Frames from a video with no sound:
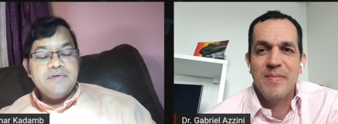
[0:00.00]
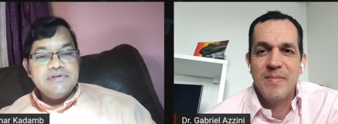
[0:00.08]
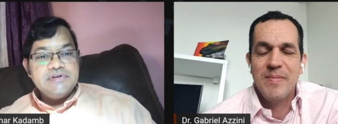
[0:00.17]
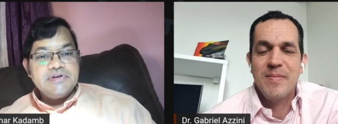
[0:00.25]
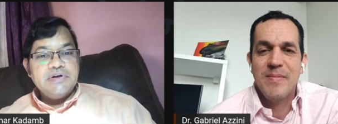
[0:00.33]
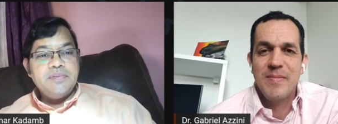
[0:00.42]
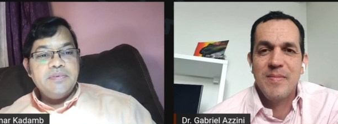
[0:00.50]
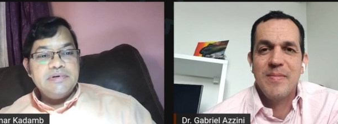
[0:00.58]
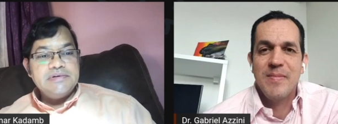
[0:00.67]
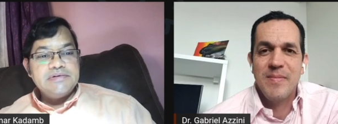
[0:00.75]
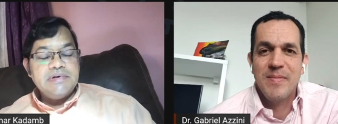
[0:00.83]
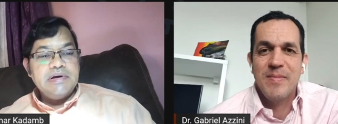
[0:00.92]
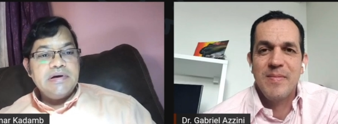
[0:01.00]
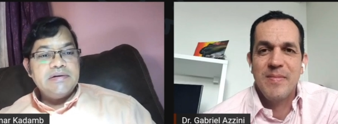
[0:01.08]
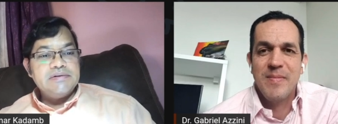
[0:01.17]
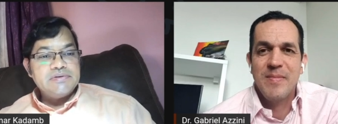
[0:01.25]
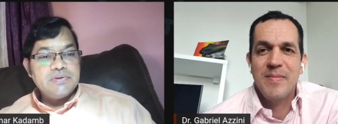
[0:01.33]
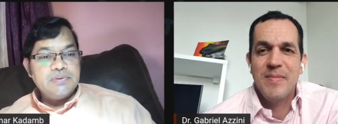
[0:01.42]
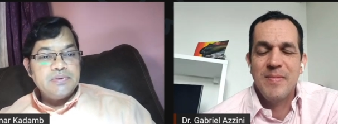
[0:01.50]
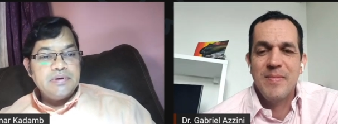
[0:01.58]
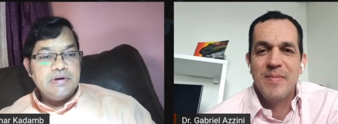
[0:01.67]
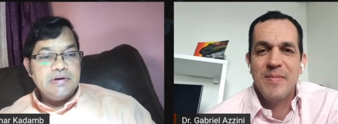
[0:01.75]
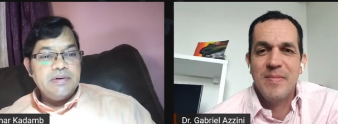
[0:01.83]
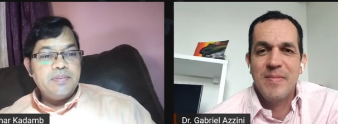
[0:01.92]
Speaker 1: vegetables they also
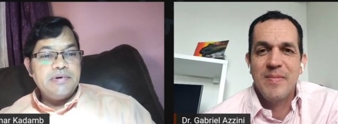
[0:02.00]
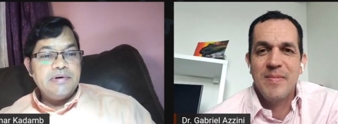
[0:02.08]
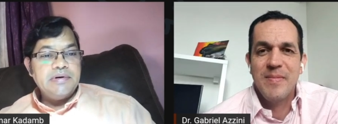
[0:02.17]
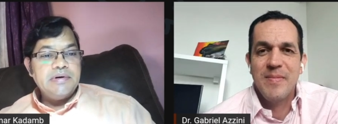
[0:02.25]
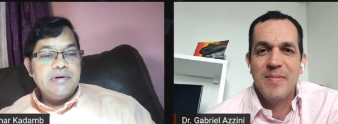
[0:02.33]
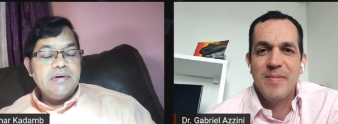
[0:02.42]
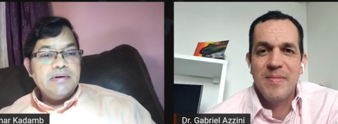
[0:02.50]
help in